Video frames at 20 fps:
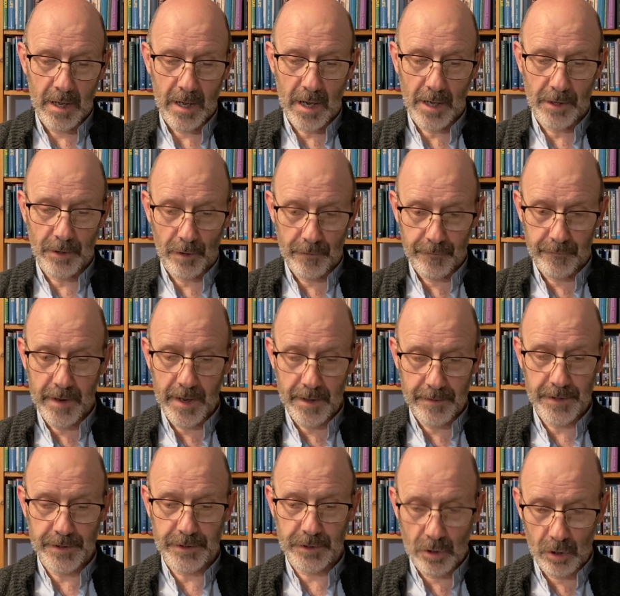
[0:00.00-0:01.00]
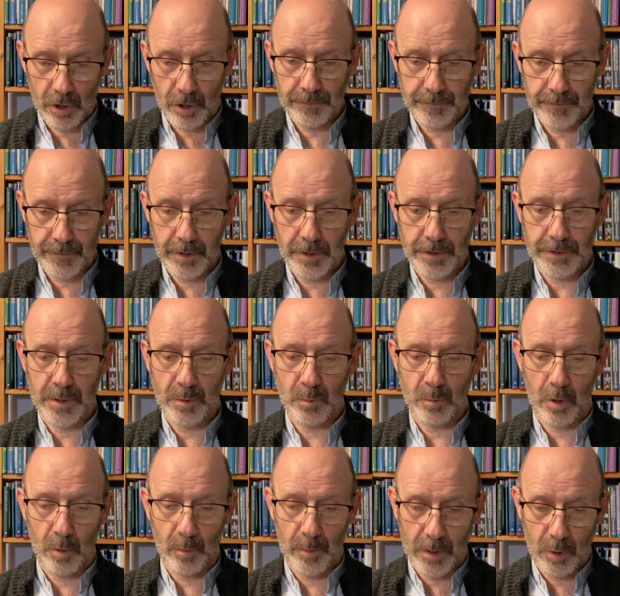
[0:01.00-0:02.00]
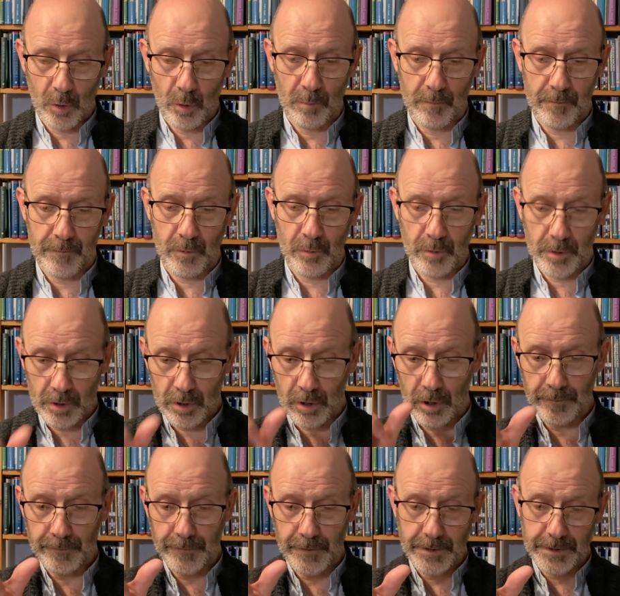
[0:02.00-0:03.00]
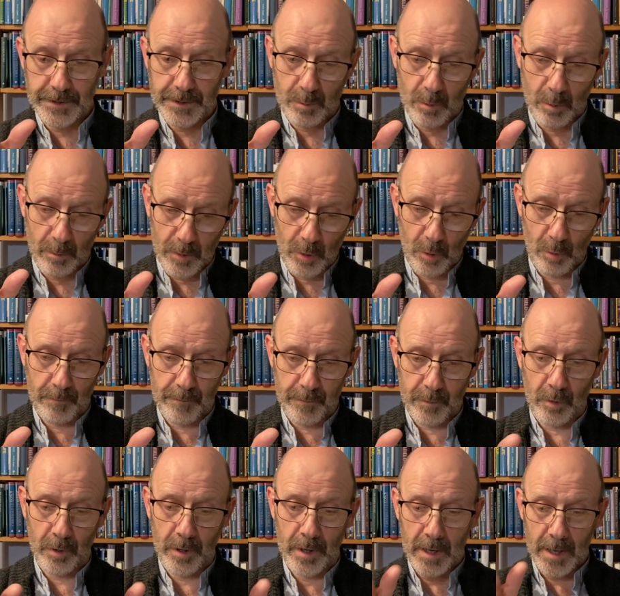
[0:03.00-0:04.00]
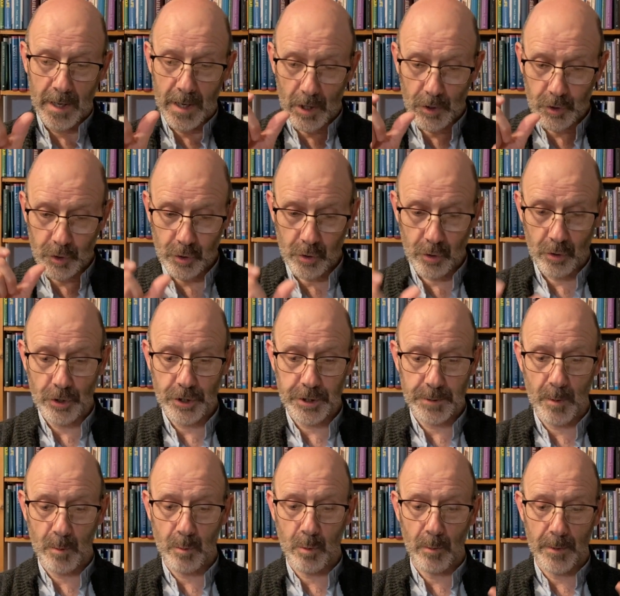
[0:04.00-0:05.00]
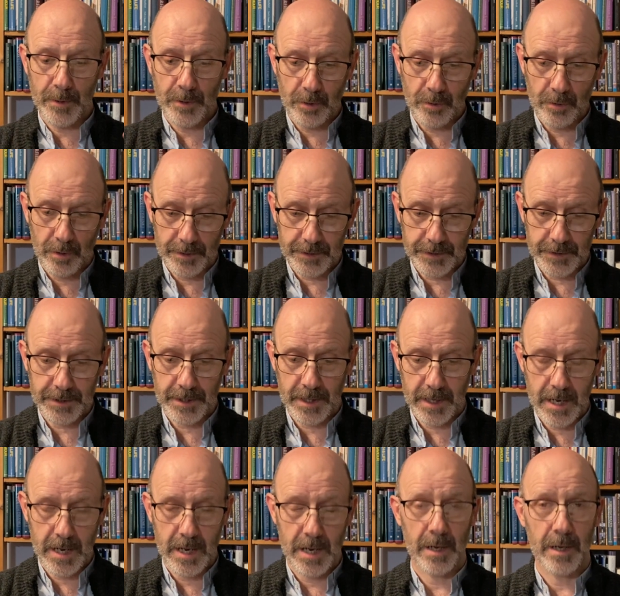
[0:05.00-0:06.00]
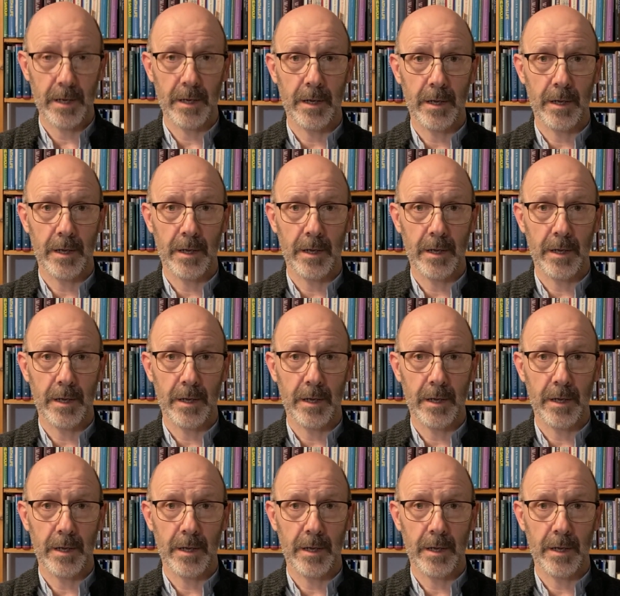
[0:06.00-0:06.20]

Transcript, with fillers: uh, now, faith is confidence in what we hope for, confidence in what we hope for, assurance by what we do not see.